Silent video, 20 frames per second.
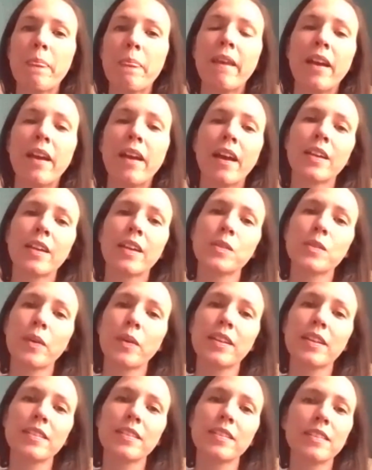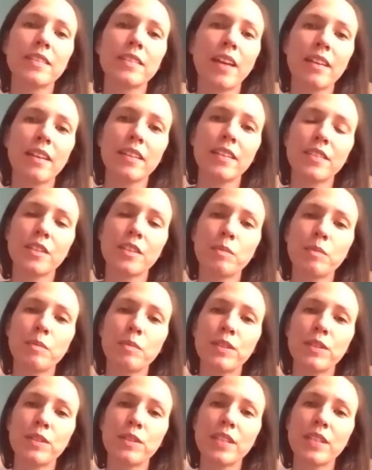as well as the Southeastern
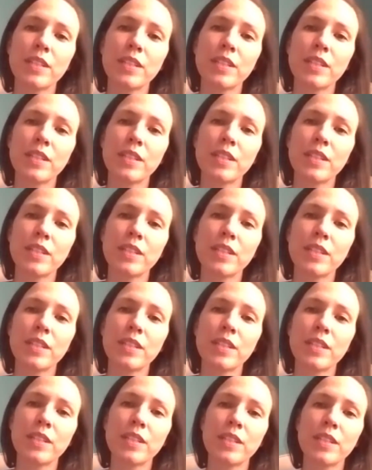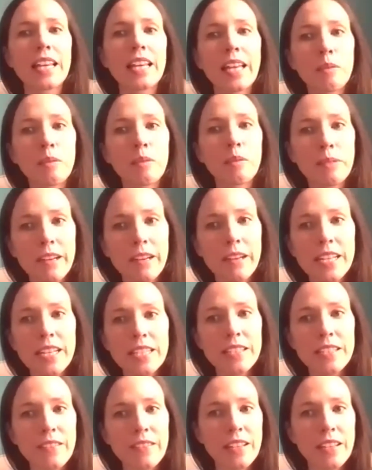Museums Conference and the state librarians of
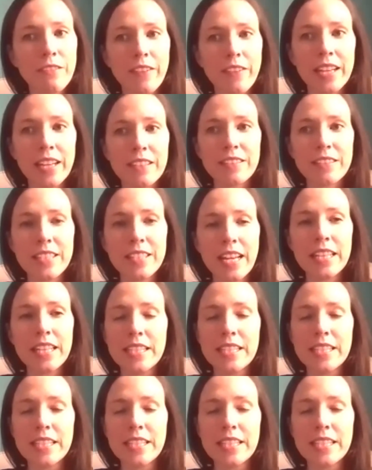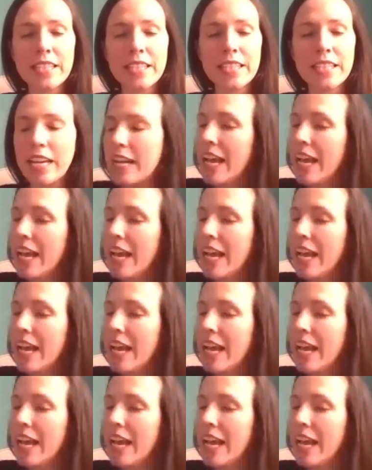the affected states, and